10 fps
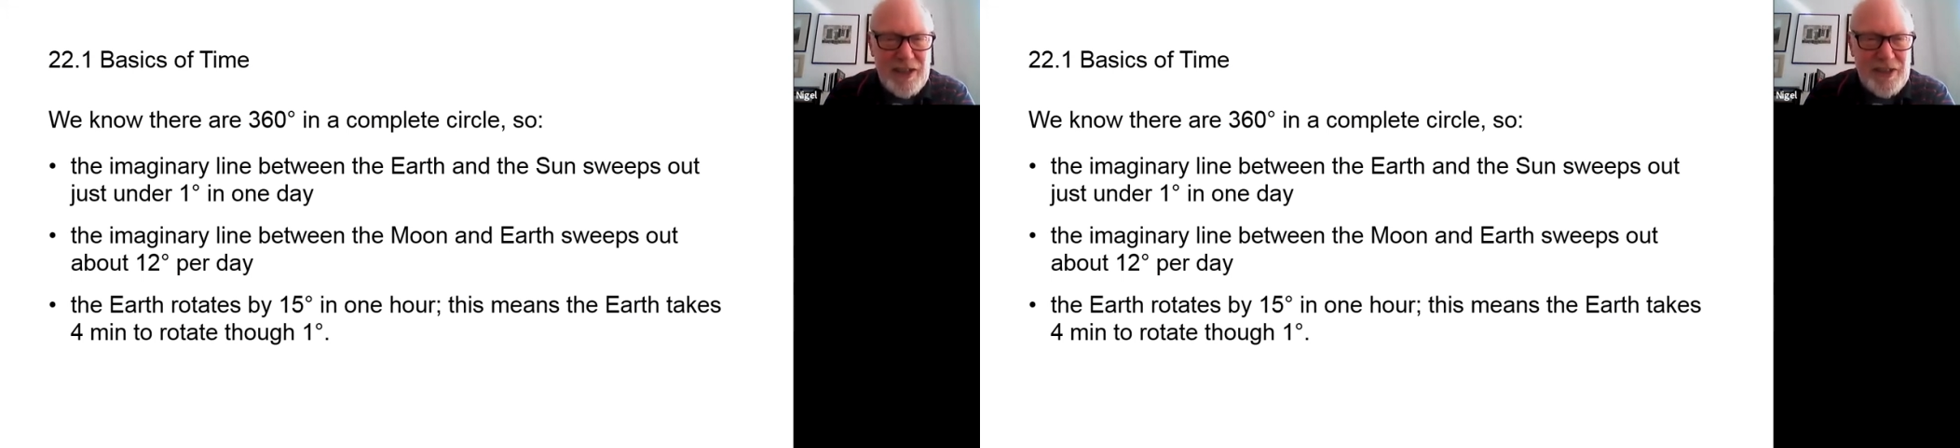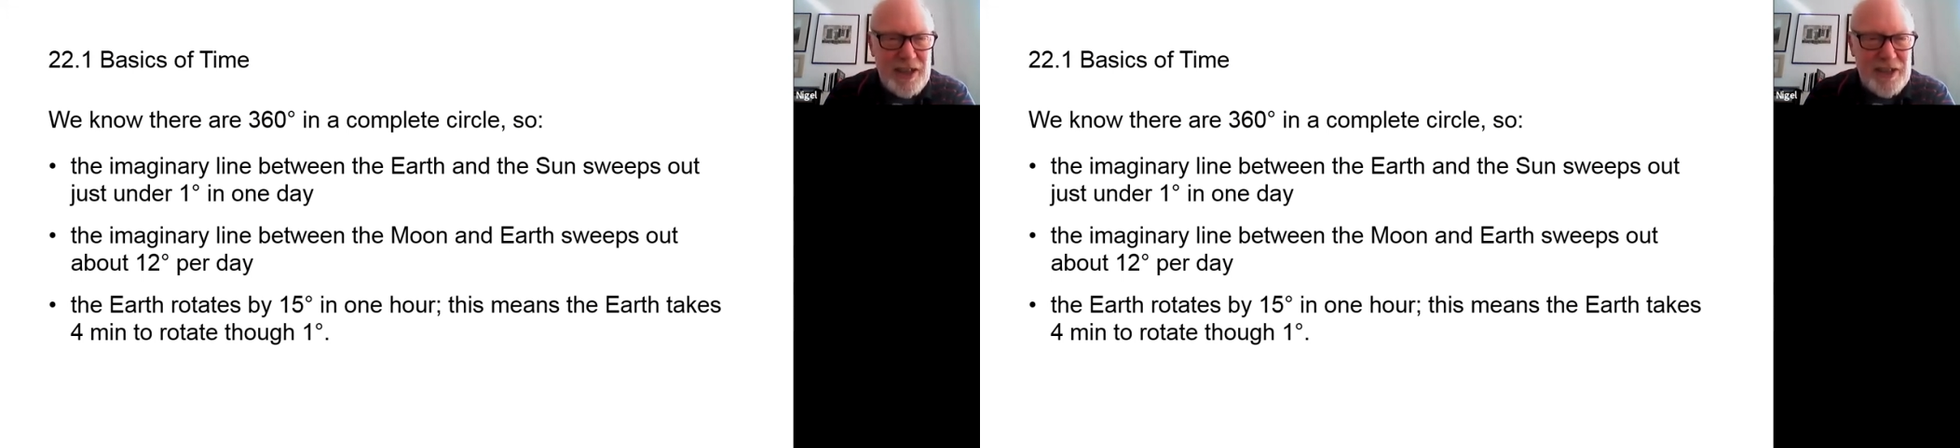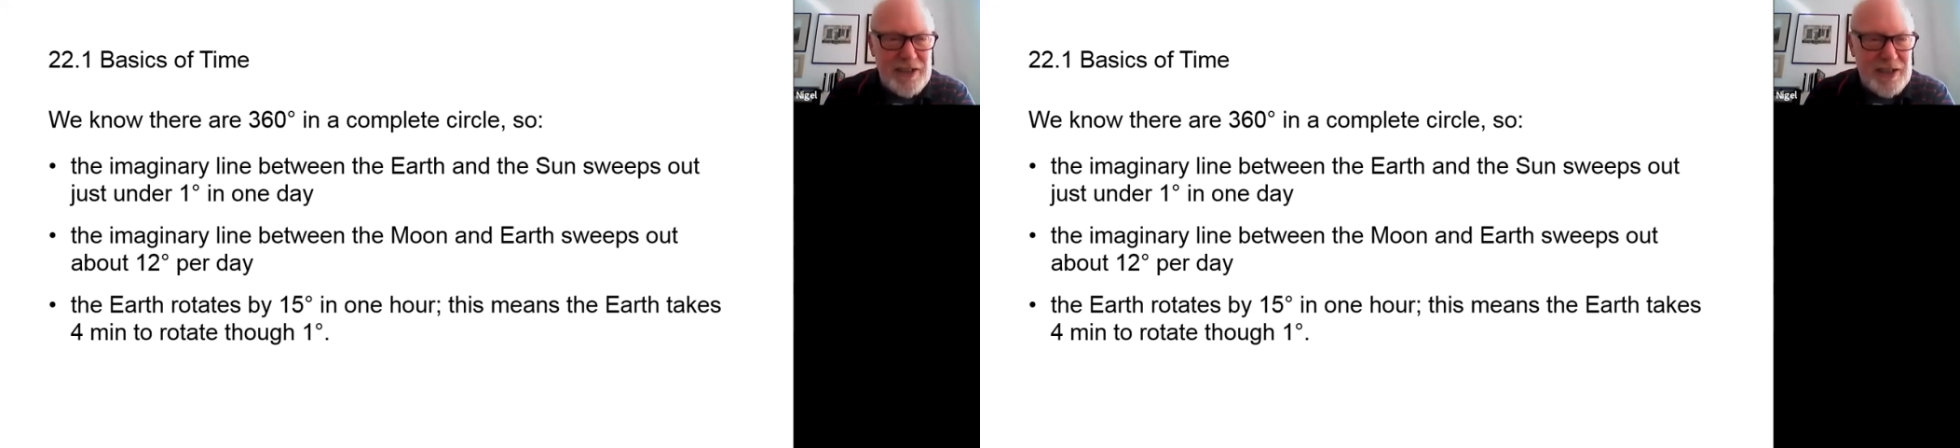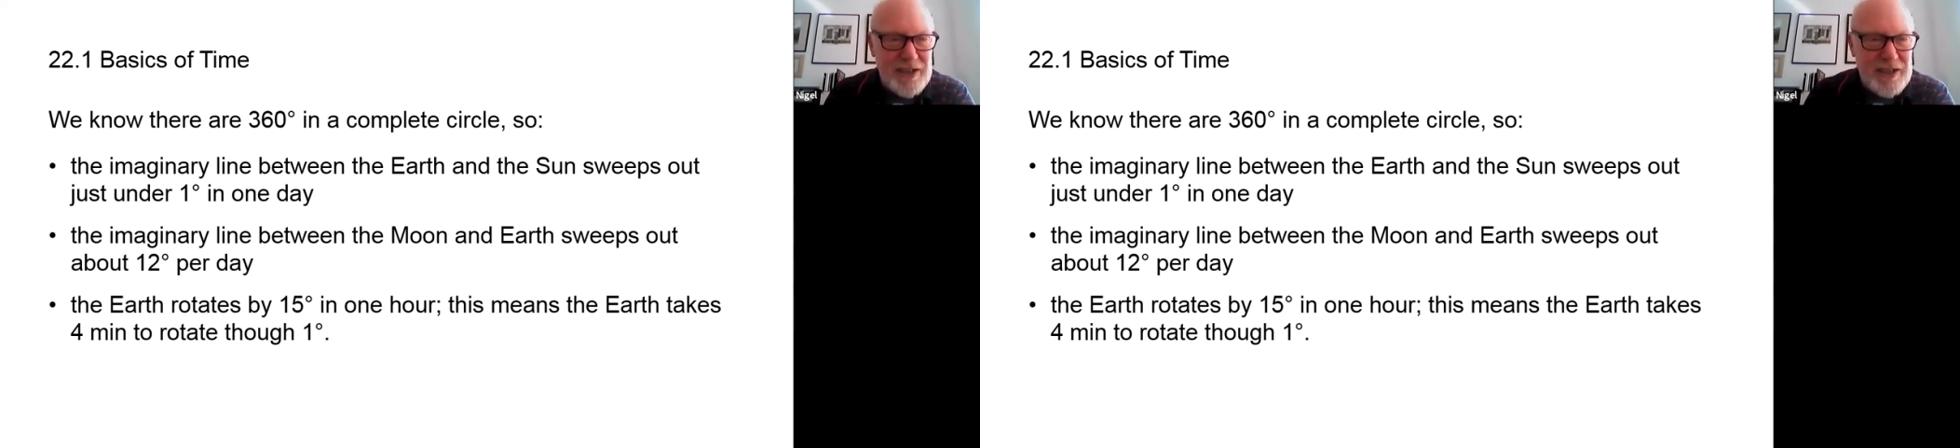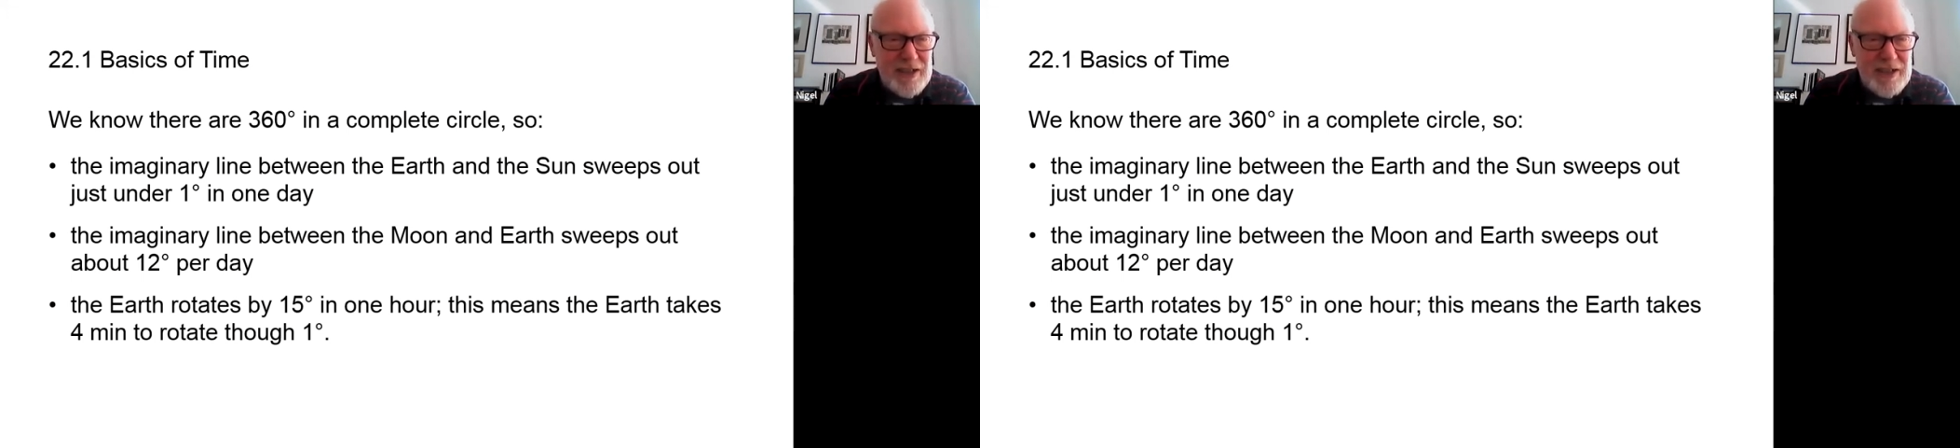that
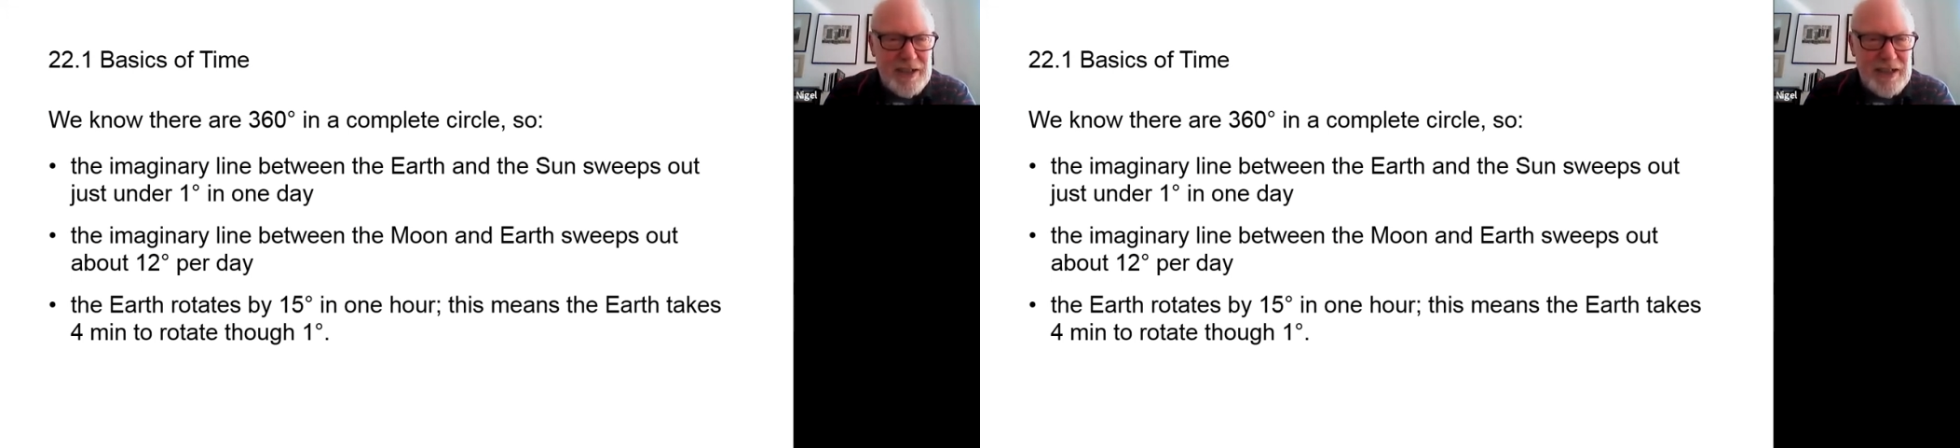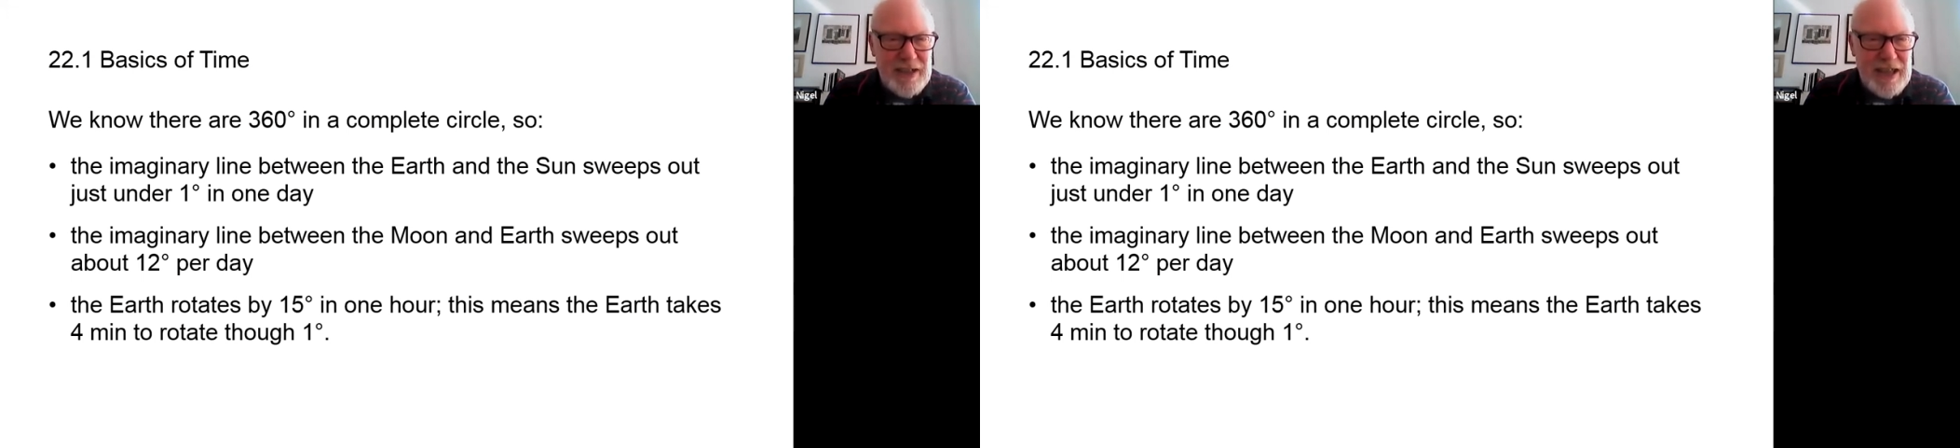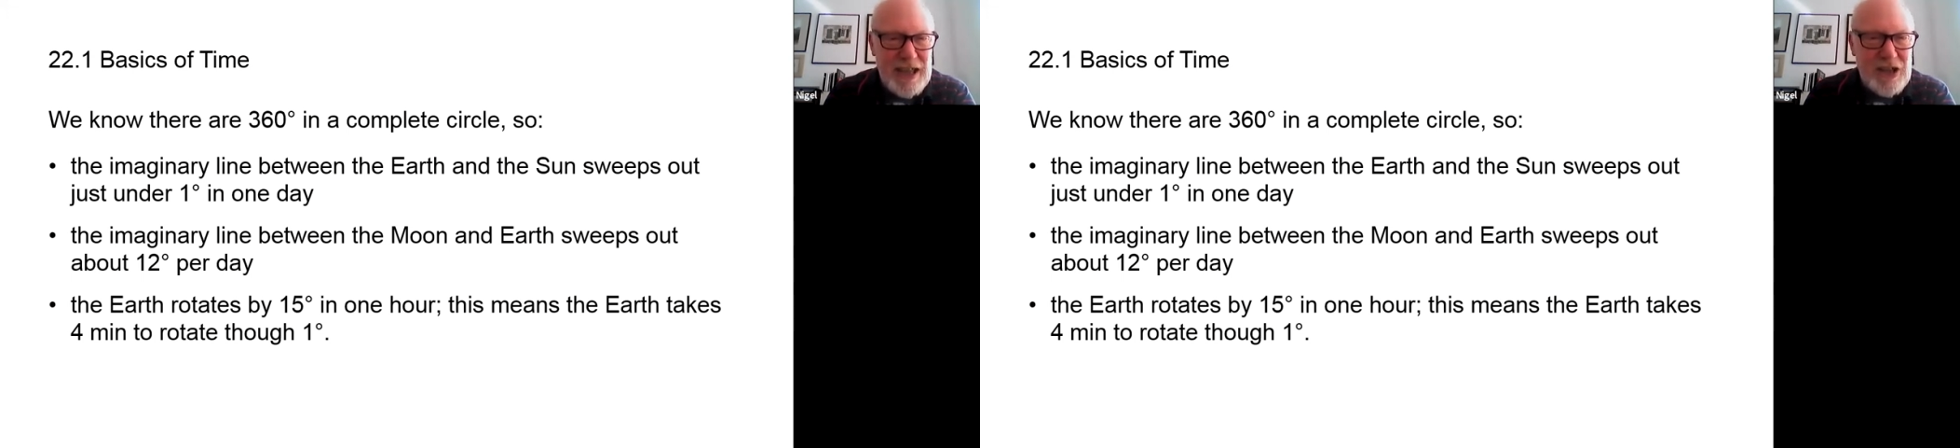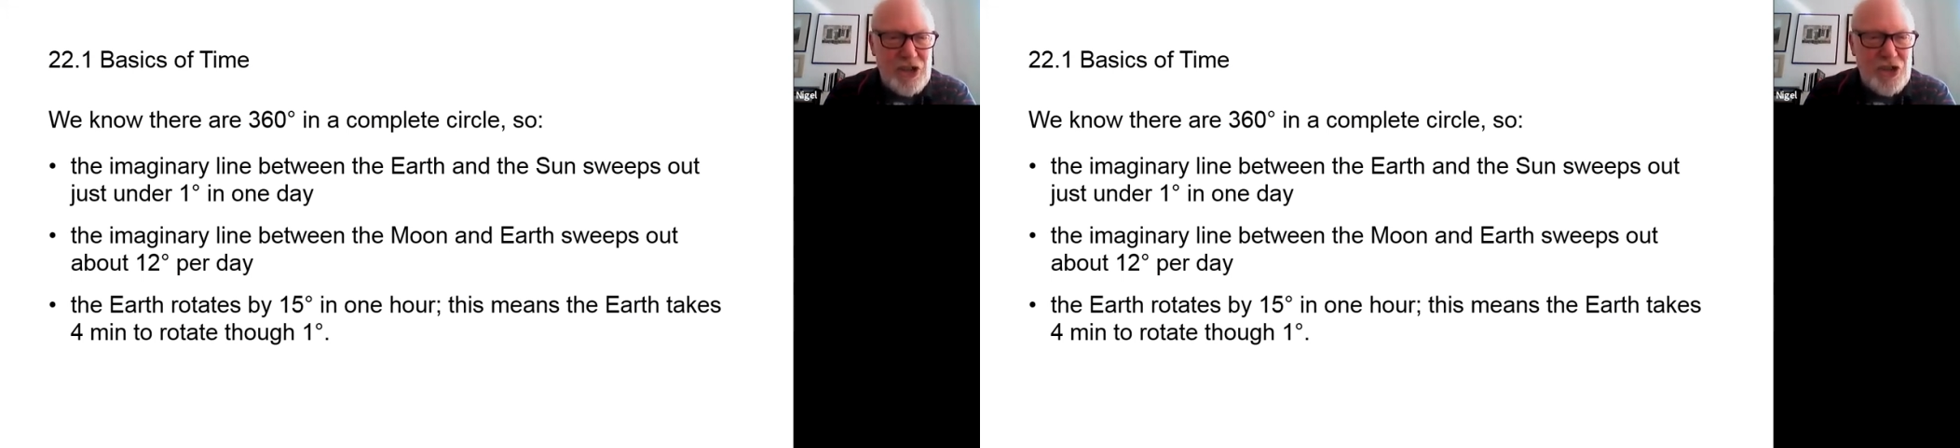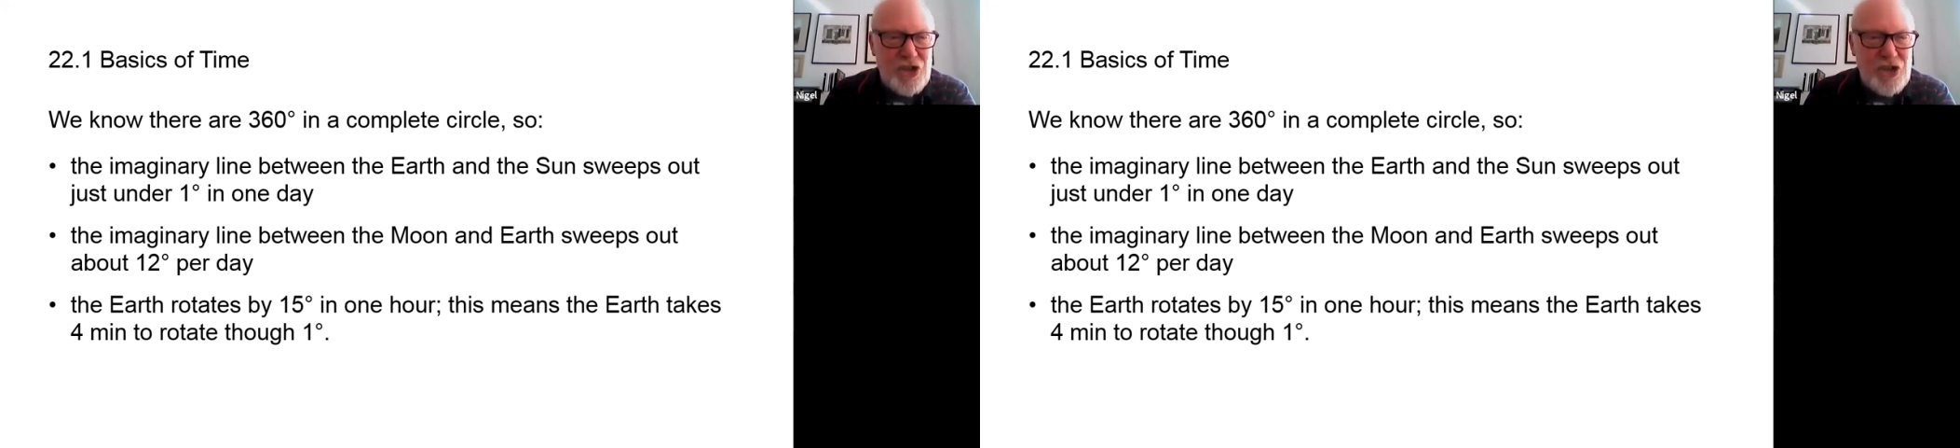in